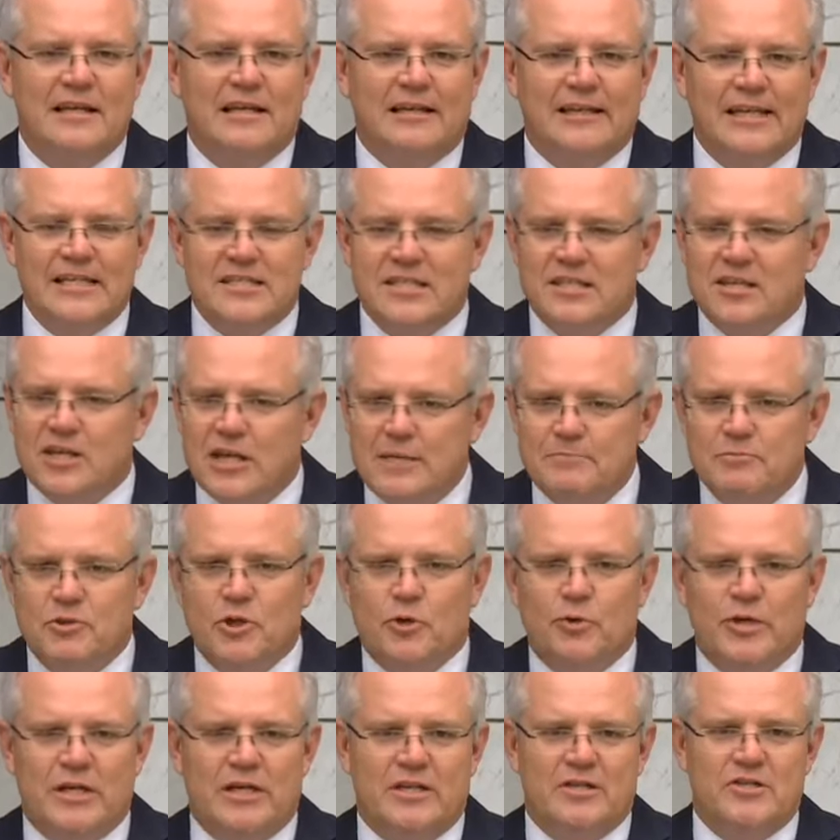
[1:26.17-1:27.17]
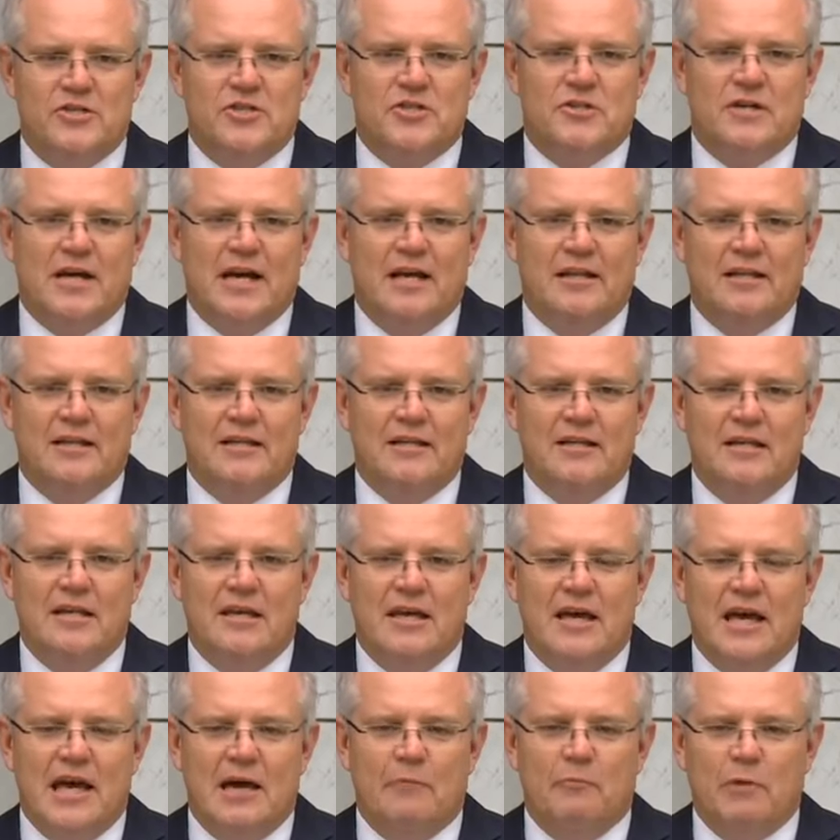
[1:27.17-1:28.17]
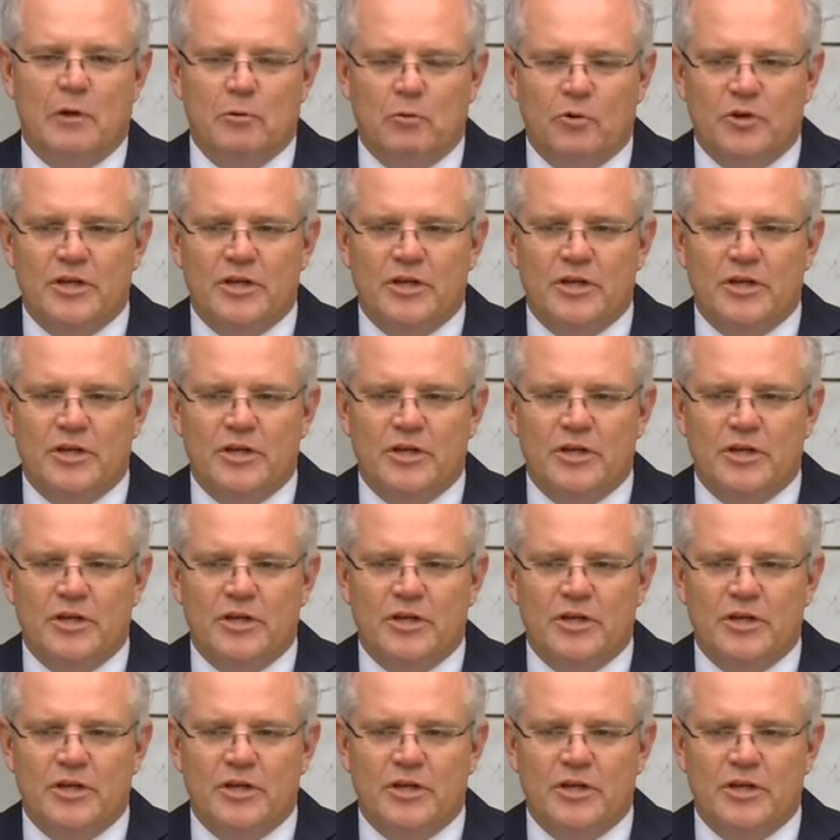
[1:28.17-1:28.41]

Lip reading: Let's keep doing it, Australia, and we